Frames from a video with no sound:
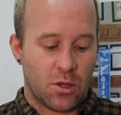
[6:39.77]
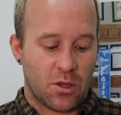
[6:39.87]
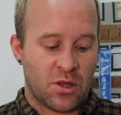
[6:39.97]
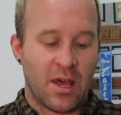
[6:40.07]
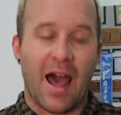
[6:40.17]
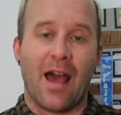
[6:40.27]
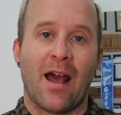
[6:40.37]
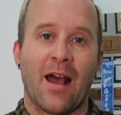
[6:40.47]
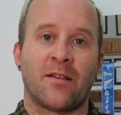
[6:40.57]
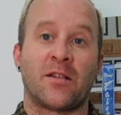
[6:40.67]
That
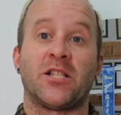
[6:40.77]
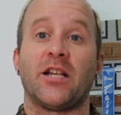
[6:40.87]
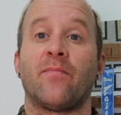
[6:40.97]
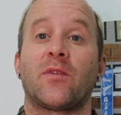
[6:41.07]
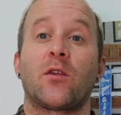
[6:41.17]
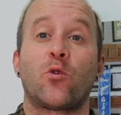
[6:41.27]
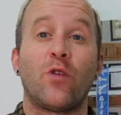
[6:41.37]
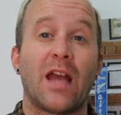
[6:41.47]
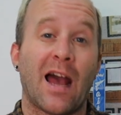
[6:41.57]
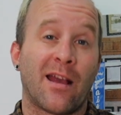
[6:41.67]
has James
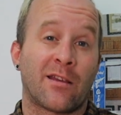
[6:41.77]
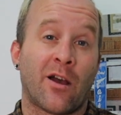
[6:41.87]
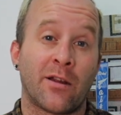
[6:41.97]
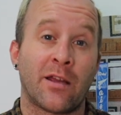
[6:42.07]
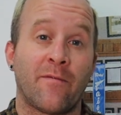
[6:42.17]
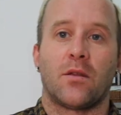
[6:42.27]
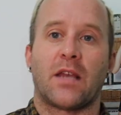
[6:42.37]
Sweet as Honey